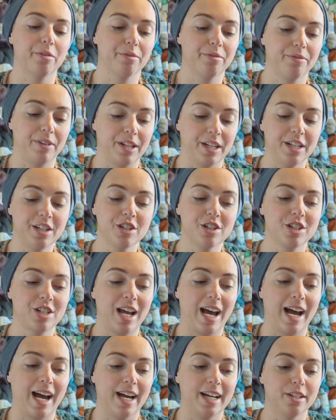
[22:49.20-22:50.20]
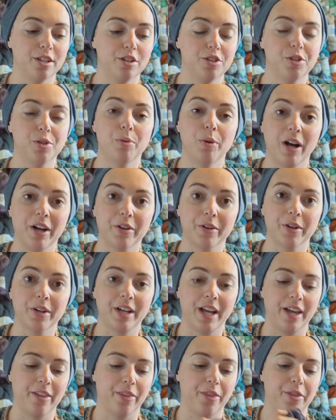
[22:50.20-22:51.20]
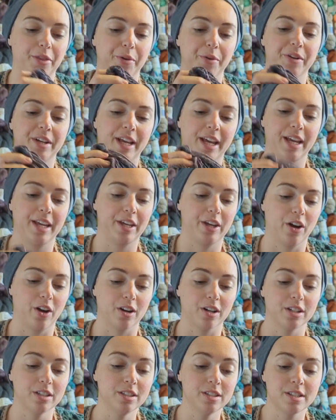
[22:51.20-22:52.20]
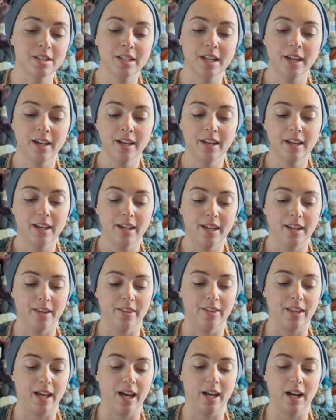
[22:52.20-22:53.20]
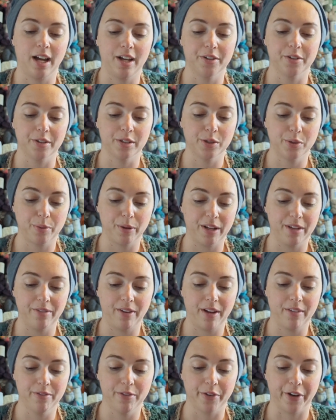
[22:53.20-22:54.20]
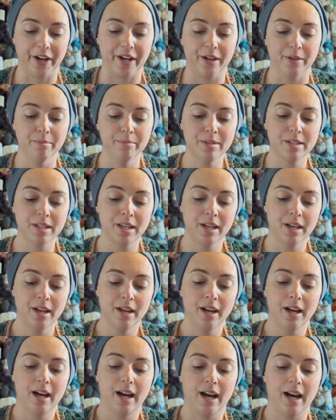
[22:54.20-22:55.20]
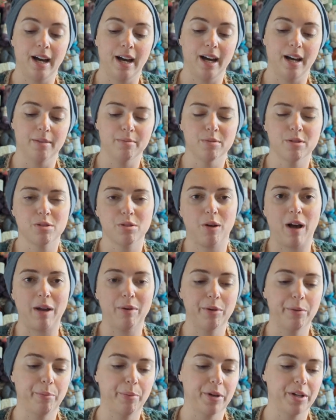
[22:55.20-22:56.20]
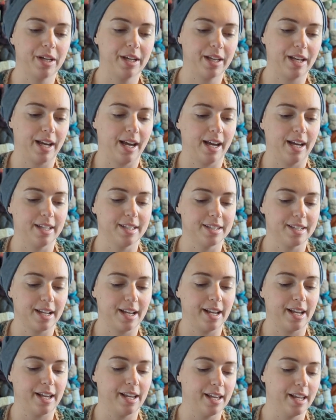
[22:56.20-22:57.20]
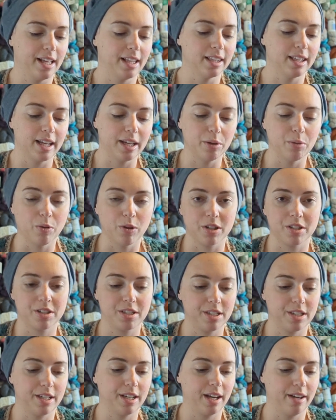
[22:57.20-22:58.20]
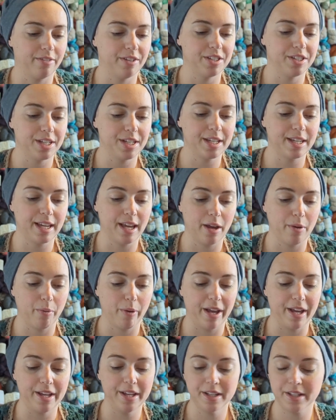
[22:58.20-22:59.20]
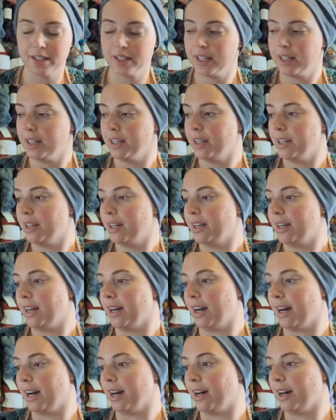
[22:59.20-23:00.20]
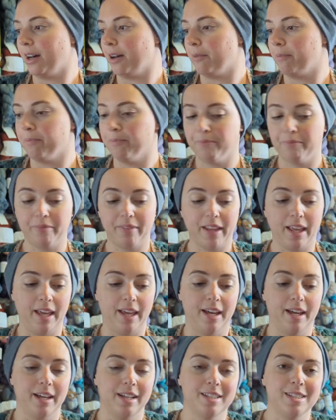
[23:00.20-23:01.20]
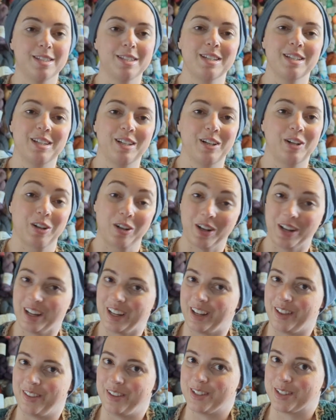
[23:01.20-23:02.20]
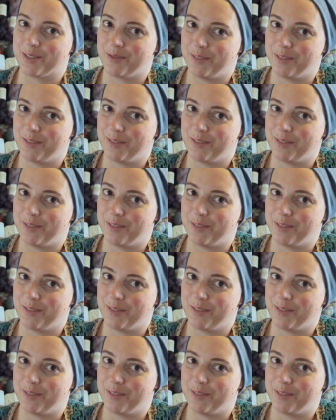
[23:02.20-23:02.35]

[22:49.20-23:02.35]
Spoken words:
finished at 238 yards in that 125 grams. So I would put it at a light worsted heavy DK weight. And in this